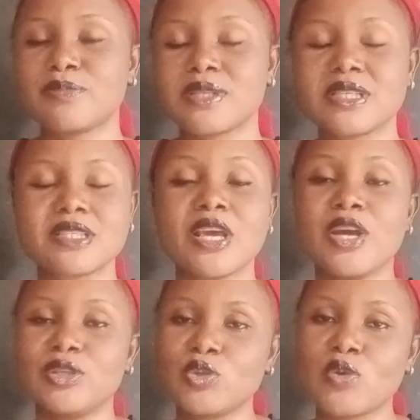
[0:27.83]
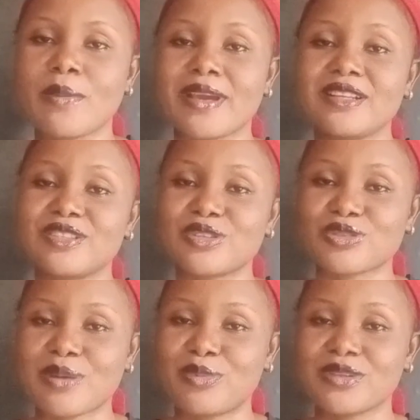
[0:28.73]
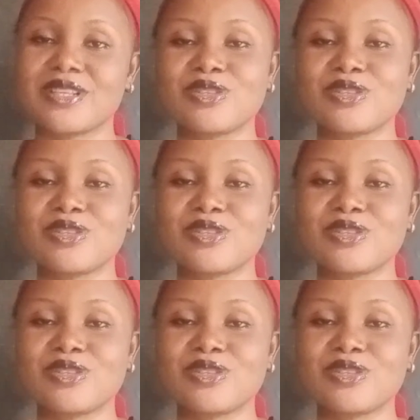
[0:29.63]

please do it by hitting the subscribe button,